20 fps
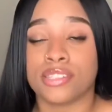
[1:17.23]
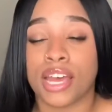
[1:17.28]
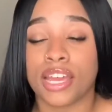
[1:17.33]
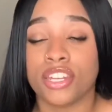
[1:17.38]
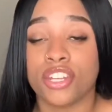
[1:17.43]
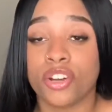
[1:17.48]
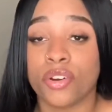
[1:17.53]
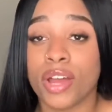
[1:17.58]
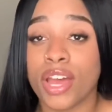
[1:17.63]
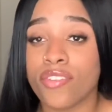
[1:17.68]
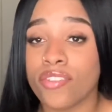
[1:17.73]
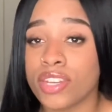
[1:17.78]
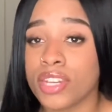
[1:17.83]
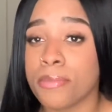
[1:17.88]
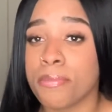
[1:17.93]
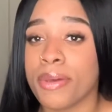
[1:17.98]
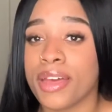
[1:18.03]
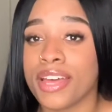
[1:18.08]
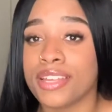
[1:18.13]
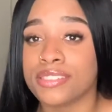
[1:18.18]
I don't have any
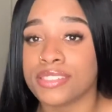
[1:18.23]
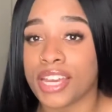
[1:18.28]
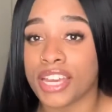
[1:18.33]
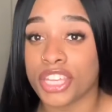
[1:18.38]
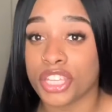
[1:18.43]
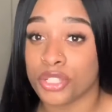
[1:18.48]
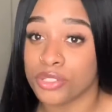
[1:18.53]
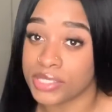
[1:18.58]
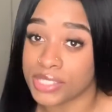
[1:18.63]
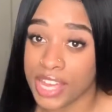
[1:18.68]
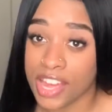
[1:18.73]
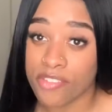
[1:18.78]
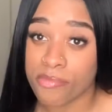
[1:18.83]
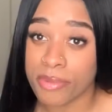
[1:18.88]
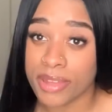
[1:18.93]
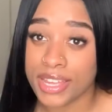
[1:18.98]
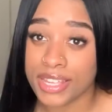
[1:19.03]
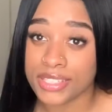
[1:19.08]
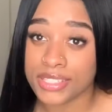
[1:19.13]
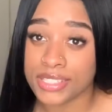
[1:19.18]
pets. I used to have
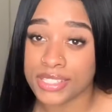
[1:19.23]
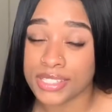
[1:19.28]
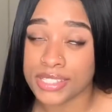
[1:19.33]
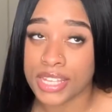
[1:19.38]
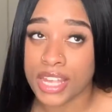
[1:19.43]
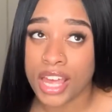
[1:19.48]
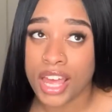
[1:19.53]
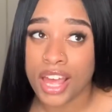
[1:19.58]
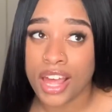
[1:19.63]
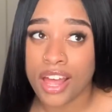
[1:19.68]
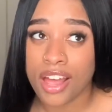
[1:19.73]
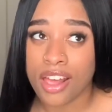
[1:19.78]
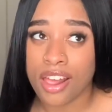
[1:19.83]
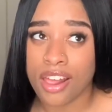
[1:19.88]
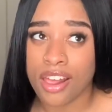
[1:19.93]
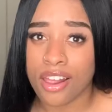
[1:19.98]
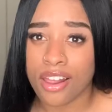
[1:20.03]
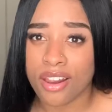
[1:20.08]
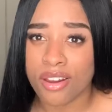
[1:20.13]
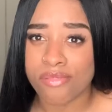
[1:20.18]
pets.
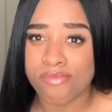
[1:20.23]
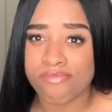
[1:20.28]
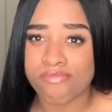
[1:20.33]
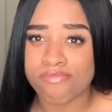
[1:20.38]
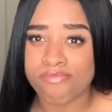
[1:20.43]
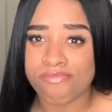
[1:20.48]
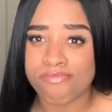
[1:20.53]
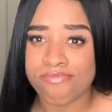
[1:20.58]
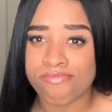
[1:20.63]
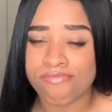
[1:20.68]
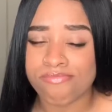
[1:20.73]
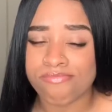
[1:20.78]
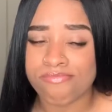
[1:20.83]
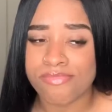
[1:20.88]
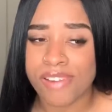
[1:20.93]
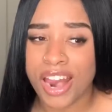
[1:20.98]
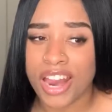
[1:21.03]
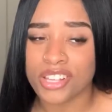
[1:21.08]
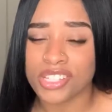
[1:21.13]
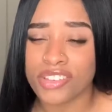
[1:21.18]
Um,
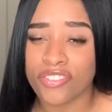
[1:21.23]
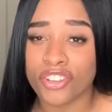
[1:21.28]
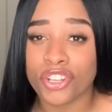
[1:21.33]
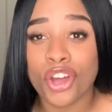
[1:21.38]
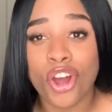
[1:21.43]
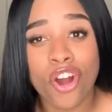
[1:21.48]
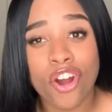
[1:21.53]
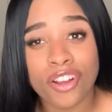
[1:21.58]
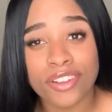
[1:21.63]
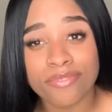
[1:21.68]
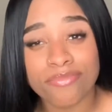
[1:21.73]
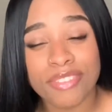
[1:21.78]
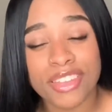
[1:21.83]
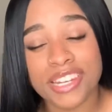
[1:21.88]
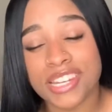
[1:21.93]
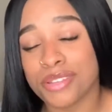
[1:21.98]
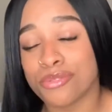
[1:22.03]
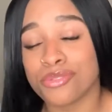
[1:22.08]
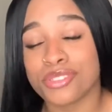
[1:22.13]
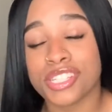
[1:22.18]
I used to have a dog. His
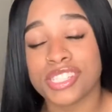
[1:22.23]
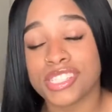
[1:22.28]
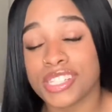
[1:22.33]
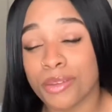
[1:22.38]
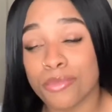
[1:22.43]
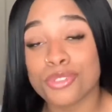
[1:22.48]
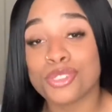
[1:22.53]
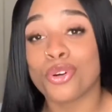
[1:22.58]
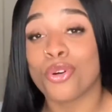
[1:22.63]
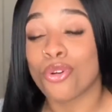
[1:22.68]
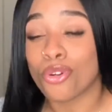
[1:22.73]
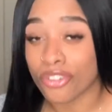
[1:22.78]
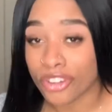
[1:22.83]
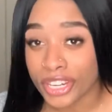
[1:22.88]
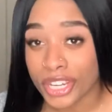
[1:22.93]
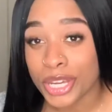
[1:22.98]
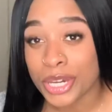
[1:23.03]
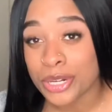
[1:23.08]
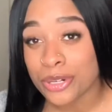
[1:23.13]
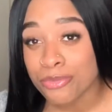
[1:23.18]
name, his name was
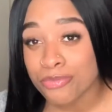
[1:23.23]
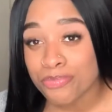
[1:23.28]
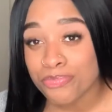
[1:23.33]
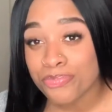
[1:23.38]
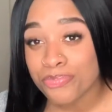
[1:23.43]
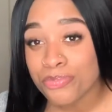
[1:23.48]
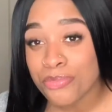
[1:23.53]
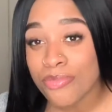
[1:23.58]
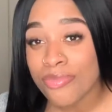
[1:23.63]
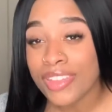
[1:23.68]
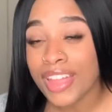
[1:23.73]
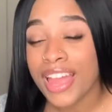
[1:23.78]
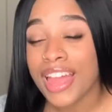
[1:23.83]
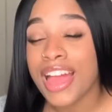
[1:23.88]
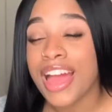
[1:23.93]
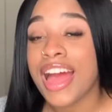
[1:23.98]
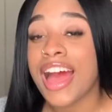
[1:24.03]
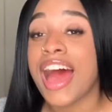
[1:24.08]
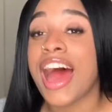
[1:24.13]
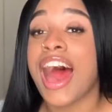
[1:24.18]
Oreo.
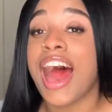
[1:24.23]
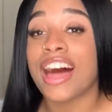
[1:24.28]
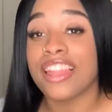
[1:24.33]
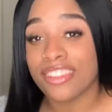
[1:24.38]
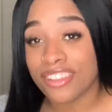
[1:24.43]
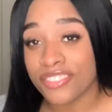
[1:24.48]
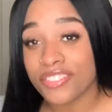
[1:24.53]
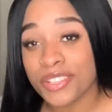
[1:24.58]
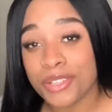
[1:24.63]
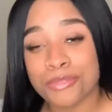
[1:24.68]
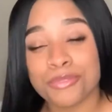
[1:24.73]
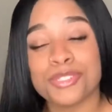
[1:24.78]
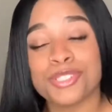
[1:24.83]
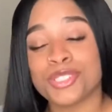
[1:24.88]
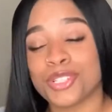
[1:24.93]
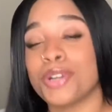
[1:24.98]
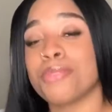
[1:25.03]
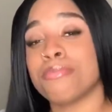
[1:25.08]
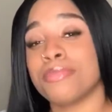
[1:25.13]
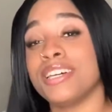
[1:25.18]
I loved him
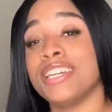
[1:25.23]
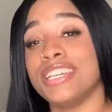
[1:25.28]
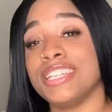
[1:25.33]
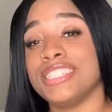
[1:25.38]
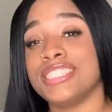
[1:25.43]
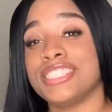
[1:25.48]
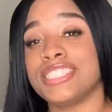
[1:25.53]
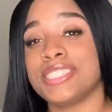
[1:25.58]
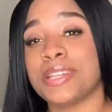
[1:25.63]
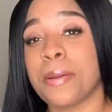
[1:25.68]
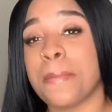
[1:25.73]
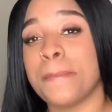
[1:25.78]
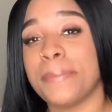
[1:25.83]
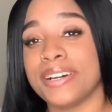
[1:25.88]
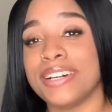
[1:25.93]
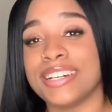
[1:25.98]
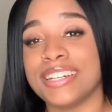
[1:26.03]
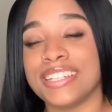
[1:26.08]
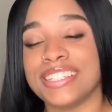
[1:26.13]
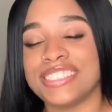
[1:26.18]
so much.
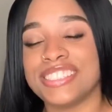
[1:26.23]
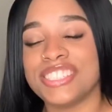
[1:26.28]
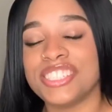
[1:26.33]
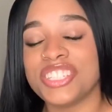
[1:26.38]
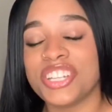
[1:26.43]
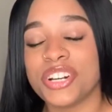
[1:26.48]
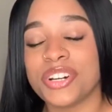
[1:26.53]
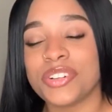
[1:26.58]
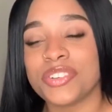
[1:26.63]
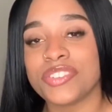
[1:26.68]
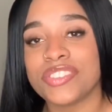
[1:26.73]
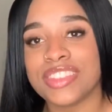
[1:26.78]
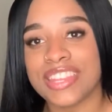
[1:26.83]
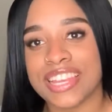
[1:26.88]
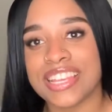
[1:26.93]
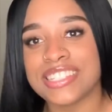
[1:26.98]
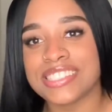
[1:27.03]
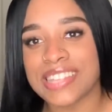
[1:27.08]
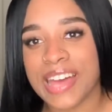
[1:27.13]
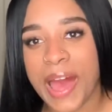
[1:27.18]
But, you know,
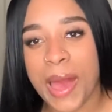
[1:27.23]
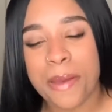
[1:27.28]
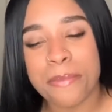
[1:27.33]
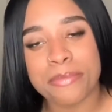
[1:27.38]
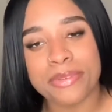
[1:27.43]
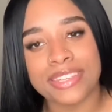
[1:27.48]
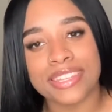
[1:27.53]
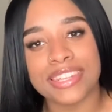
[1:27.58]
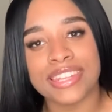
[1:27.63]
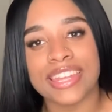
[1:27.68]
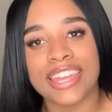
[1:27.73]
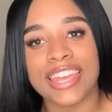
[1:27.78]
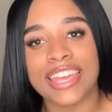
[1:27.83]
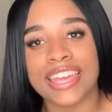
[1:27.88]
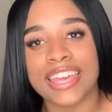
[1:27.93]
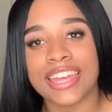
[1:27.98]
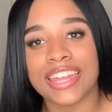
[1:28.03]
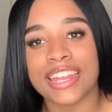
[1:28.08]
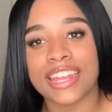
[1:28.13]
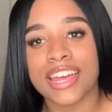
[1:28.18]
things happened
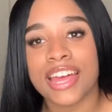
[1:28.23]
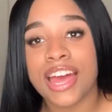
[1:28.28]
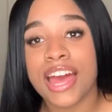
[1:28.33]
and